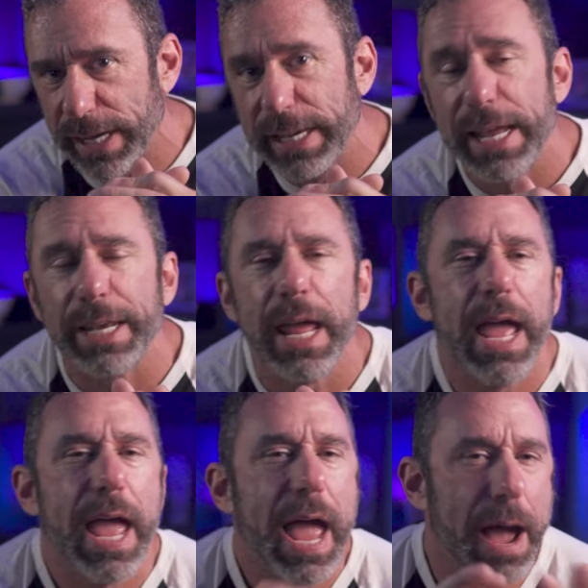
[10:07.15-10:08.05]
Again,
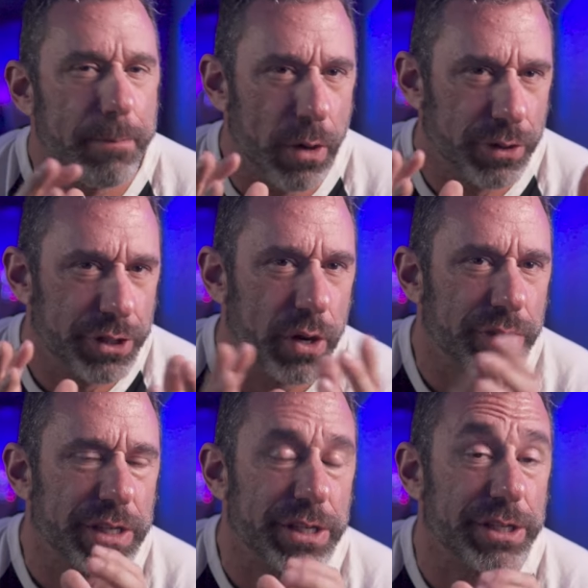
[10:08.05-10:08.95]
at most
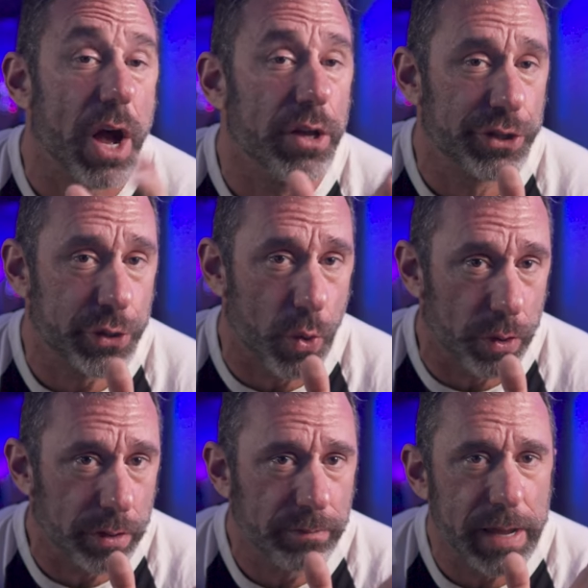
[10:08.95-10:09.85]
shows, this is
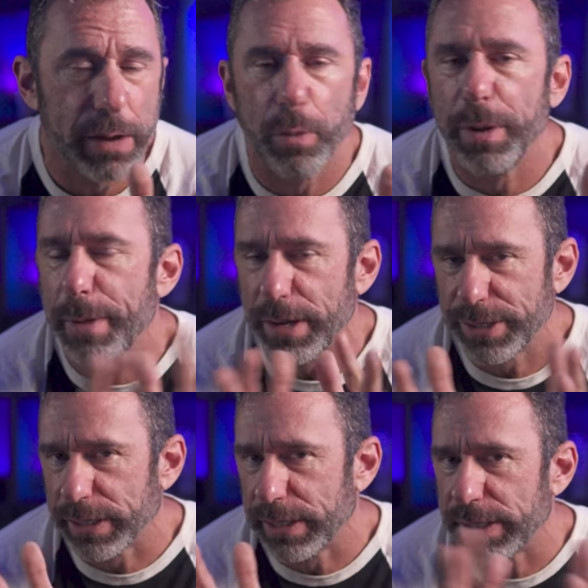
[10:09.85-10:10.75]
unscored and will be about
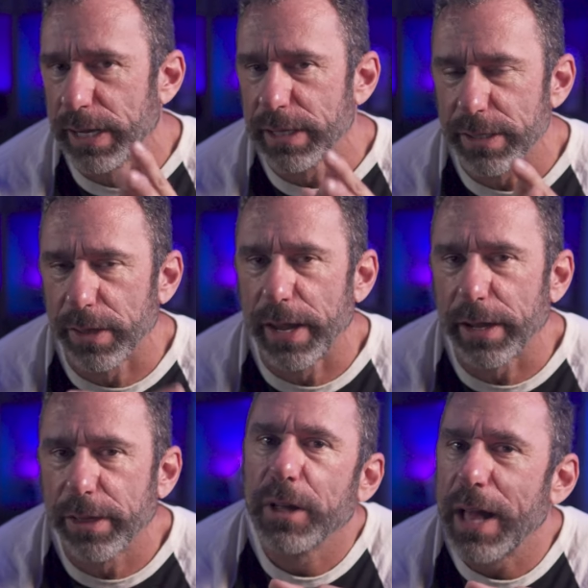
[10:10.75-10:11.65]
60 seconds in
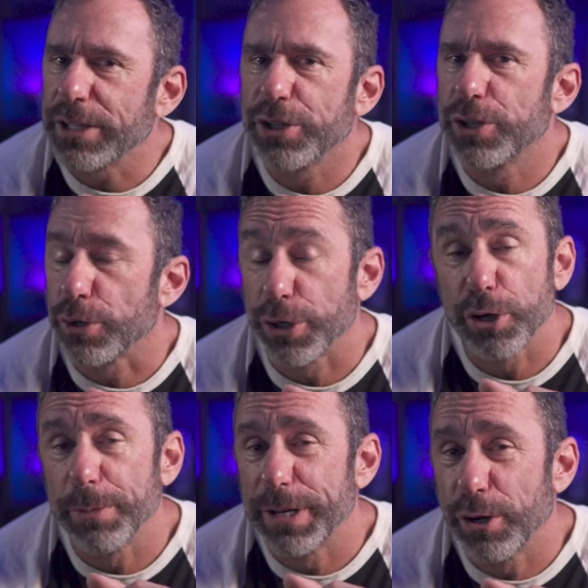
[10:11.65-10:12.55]
length. Classes are
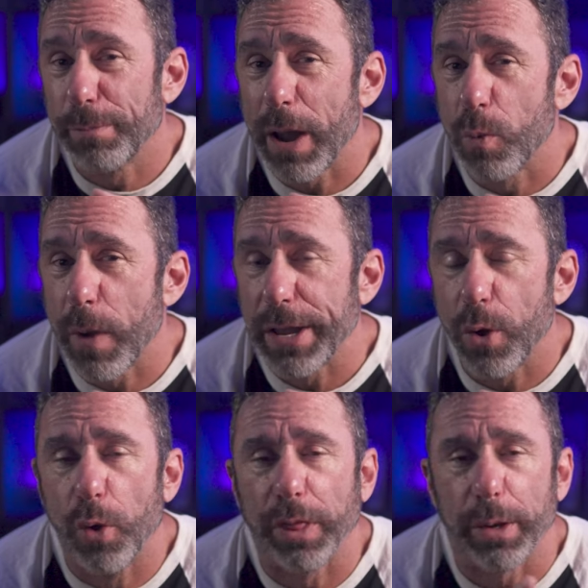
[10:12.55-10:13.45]
determined here by weight
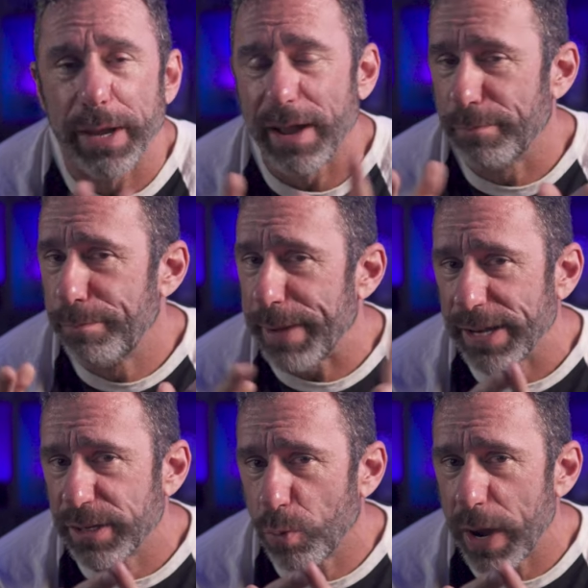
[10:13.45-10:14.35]
only. We have
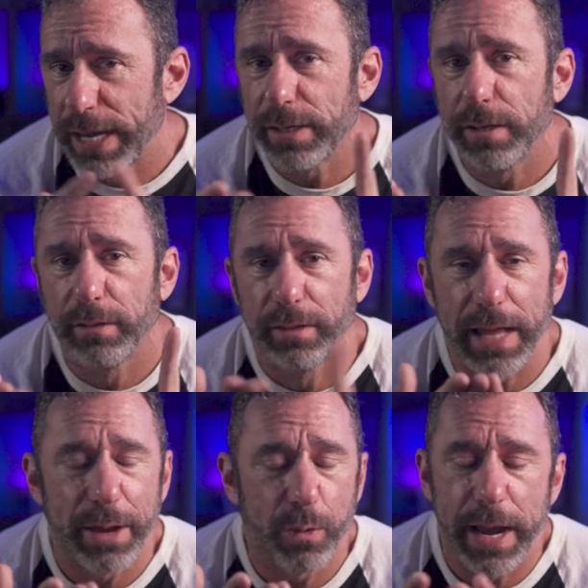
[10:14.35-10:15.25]
bantamweight,
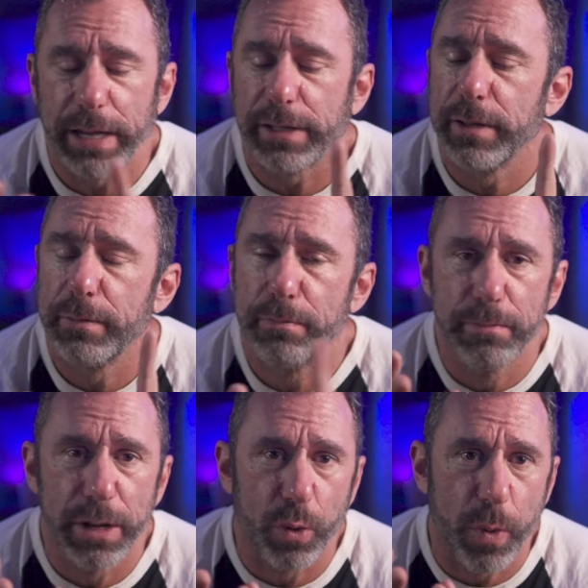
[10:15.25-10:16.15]
lightweight,
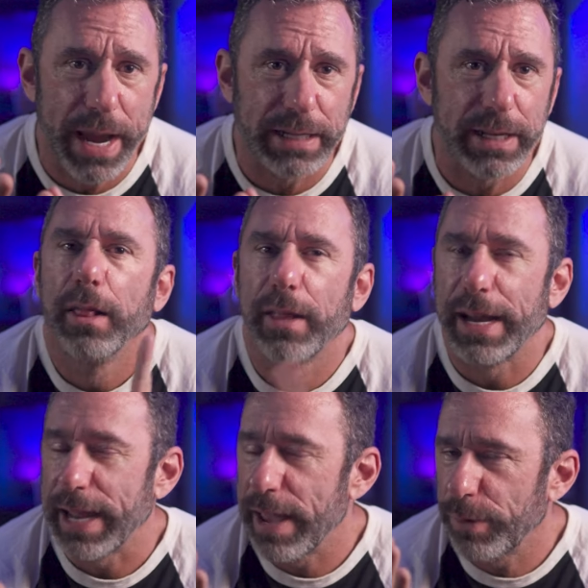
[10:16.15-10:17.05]
middleweight,
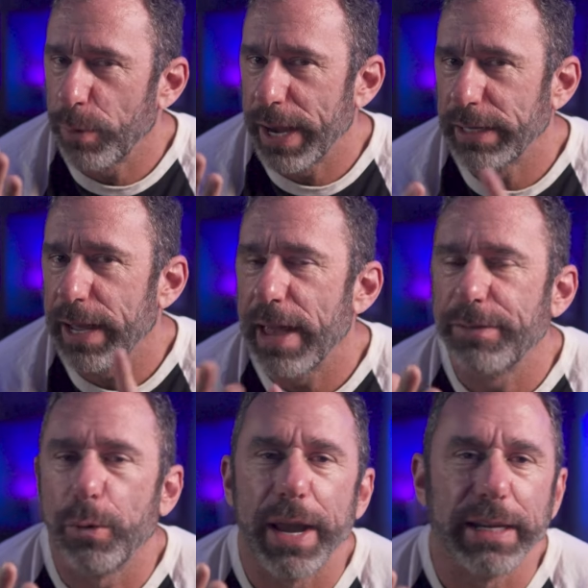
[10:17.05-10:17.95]
light heavyweight,
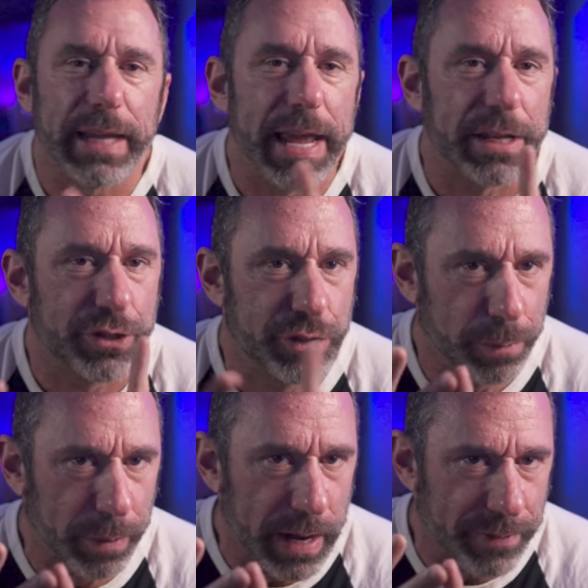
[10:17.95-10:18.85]
heavyweight, and
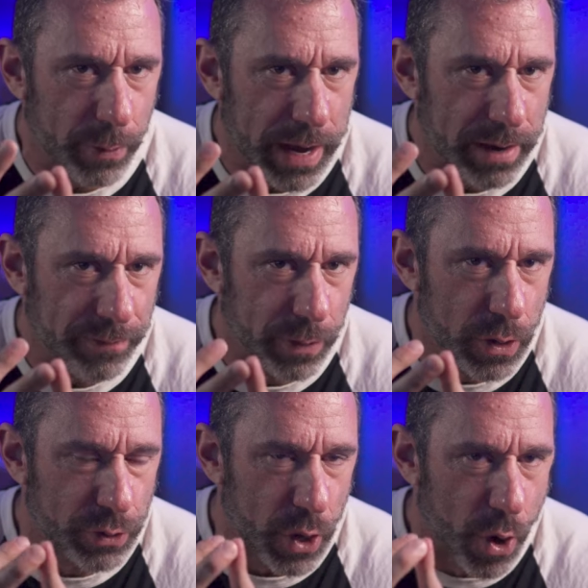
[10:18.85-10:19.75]
super heavyweight for
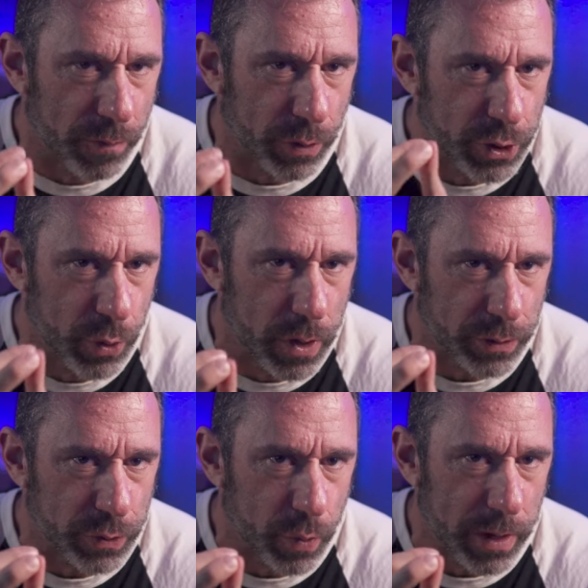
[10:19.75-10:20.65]
those over
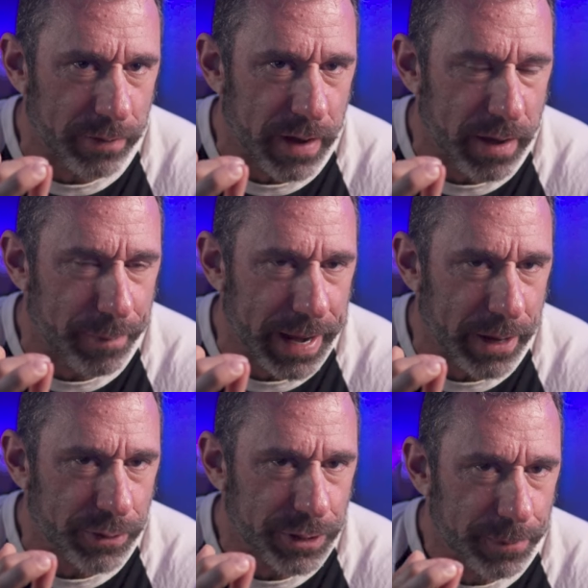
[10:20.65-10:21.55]
225
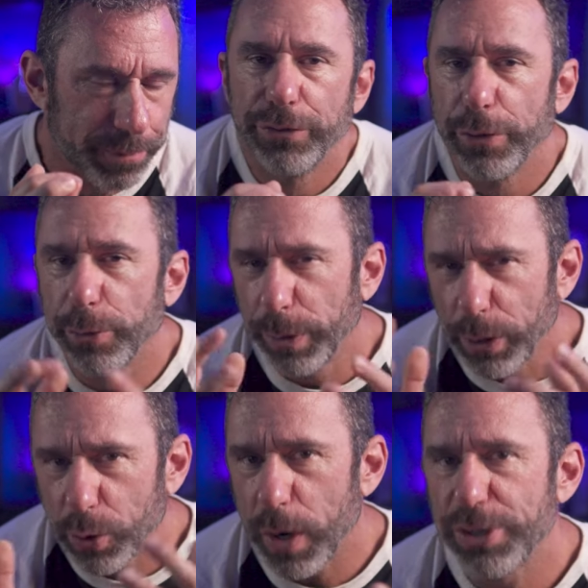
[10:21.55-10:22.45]
pounds. So the
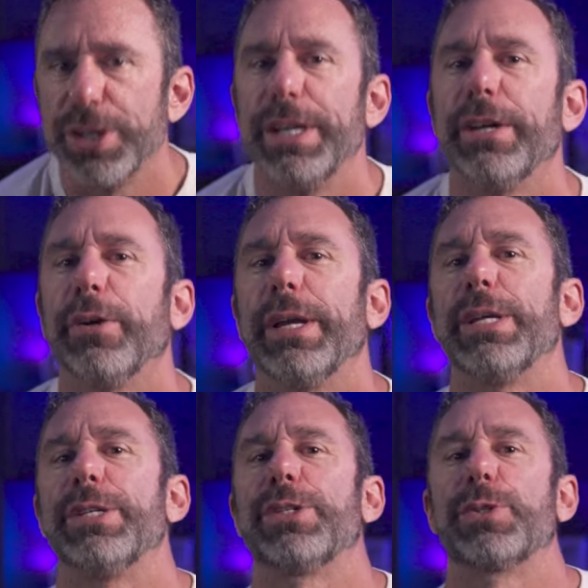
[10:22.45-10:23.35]
real question here
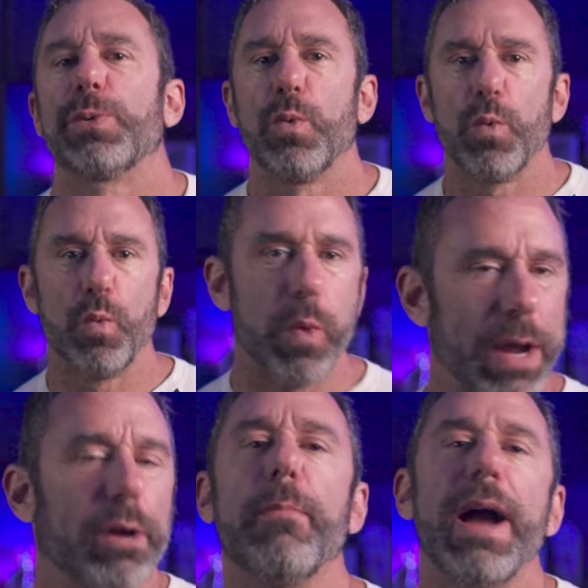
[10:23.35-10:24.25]
is,
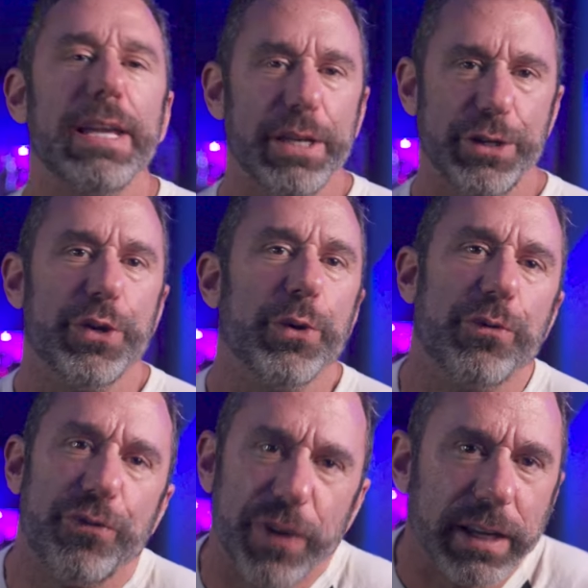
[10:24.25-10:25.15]
where might you
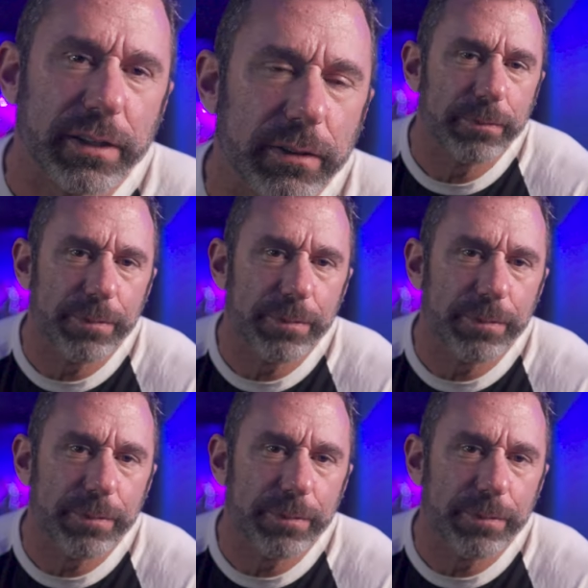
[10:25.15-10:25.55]
fit